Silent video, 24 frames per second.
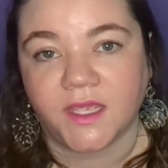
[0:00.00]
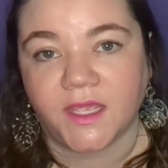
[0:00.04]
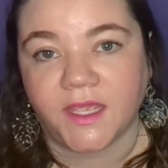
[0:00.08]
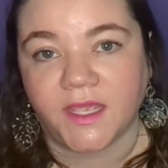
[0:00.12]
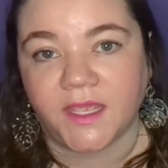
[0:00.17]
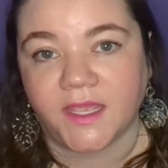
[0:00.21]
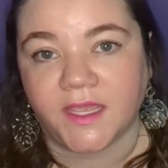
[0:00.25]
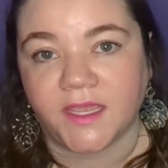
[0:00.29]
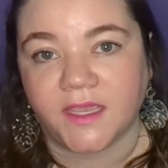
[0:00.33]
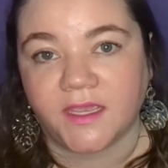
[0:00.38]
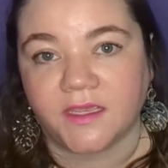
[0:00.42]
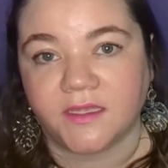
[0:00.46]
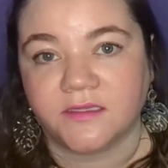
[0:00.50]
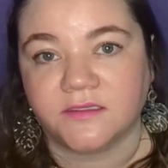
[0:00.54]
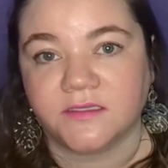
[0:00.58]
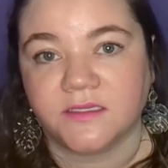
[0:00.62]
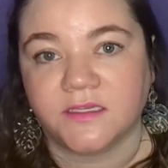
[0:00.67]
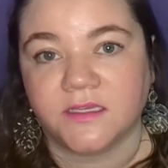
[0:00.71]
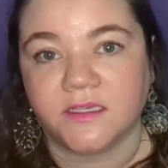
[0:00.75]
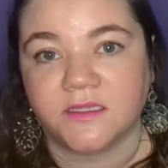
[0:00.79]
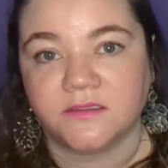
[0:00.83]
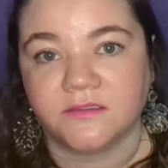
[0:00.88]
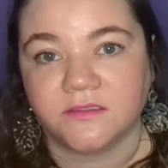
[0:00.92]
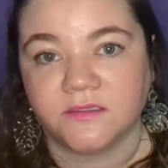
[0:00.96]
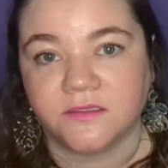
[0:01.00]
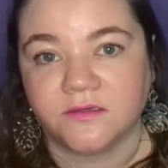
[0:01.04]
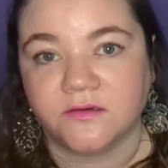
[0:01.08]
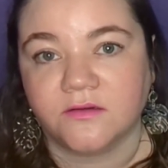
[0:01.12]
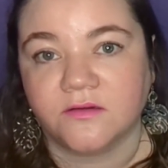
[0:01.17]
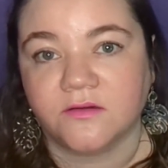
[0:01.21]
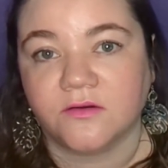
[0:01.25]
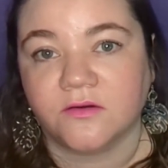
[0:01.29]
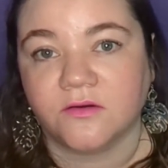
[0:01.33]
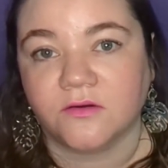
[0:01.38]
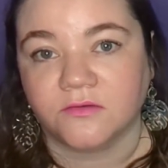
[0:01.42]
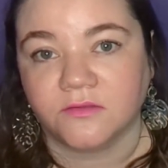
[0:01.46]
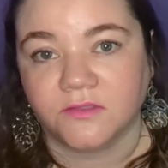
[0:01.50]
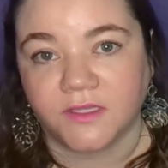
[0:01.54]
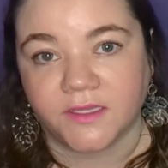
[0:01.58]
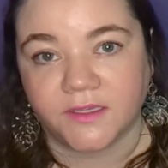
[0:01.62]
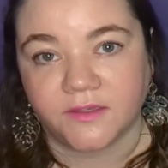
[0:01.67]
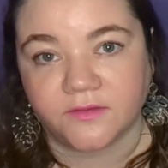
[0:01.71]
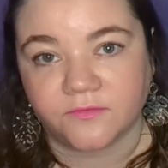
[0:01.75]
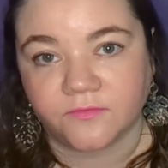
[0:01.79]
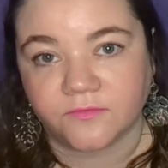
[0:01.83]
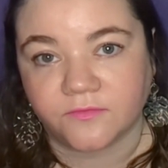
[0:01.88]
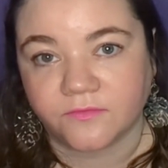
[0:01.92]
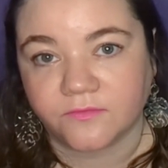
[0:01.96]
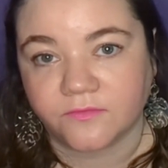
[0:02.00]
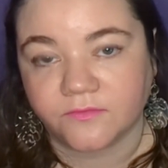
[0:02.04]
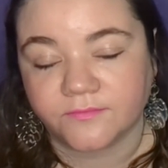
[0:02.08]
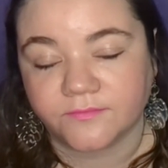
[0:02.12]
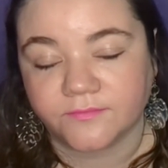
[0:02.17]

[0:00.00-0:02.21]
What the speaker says: and ended her life.